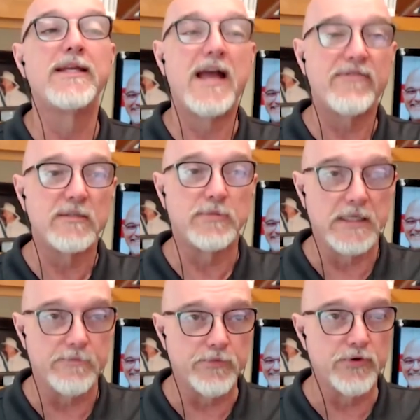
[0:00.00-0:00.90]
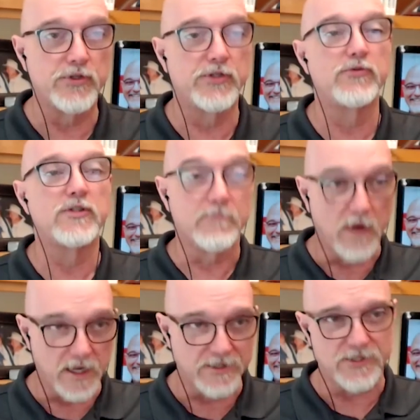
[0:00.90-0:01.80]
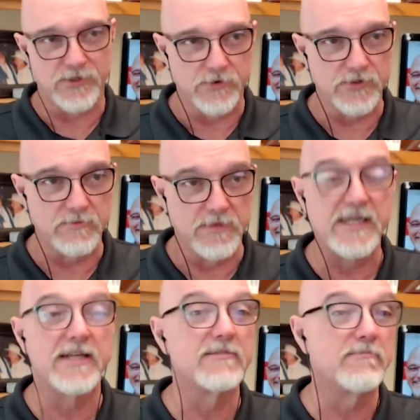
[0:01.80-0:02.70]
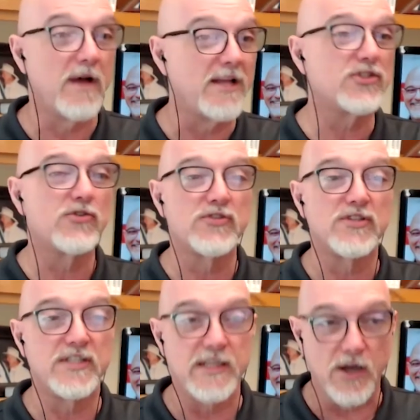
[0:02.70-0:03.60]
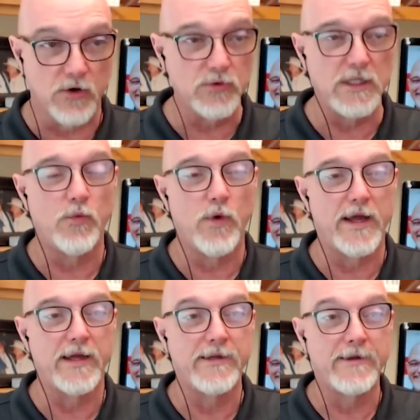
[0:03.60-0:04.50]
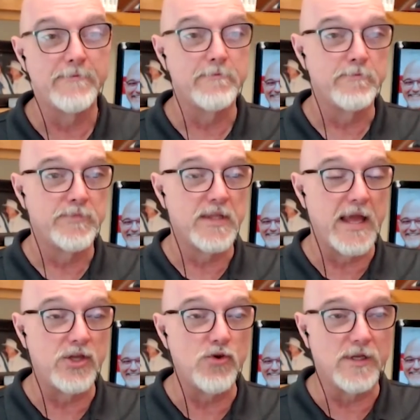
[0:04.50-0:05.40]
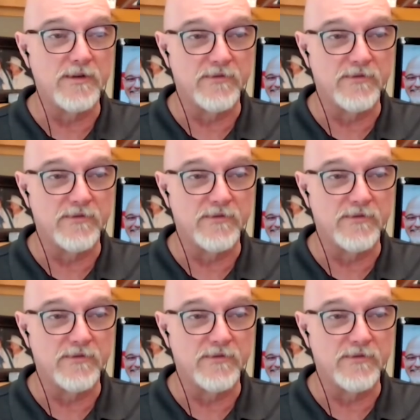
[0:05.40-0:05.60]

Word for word: inevitably produce monsters, because monsters is the only way that you